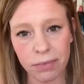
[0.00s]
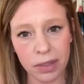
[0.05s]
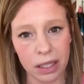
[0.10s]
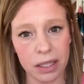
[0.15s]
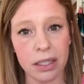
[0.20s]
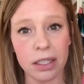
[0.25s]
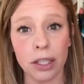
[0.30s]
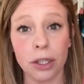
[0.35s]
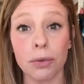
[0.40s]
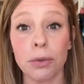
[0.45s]

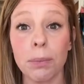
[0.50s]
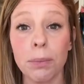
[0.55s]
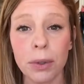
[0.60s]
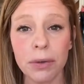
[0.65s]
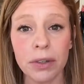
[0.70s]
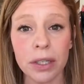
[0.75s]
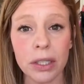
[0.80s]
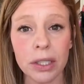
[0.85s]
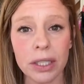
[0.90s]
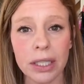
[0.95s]
consider
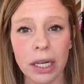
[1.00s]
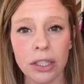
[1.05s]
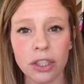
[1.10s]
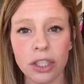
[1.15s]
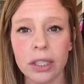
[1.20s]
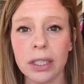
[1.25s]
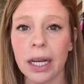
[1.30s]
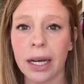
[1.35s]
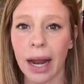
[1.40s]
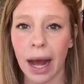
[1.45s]
removing your
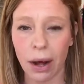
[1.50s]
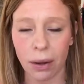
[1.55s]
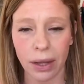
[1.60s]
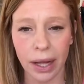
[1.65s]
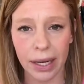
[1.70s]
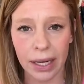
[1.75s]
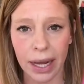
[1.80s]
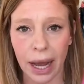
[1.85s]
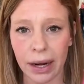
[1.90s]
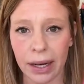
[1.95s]
attention and
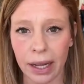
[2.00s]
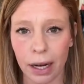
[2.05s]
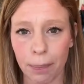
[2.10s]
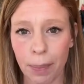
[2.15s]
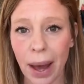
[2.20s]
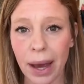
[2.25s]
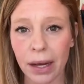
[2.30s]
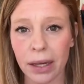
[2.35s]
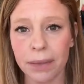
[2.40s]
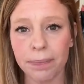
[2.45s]
outlining how to get it
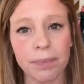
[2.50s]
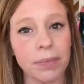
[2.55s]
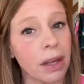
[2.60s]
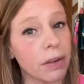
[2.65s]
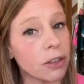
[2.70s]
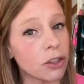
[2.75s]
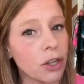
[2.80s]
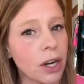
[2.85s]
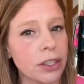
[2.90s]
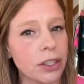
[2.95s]
back.
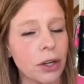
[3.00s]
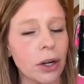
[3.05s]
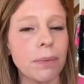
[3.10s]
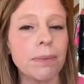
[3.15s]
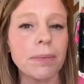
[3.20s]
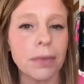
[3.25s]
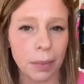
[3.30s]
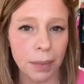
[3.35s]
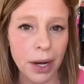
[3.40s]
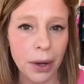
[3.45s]
Give it a try in your
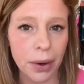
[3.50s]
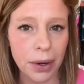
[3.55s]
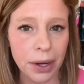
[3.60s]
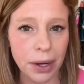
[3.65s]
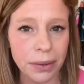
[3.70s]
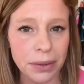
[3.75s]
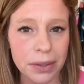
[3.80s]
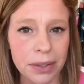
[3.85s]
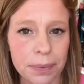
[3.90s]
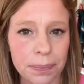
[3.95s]
home. Let me know how it
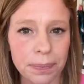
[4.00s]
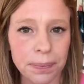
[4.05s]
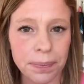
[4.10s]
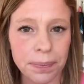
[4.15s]
goes.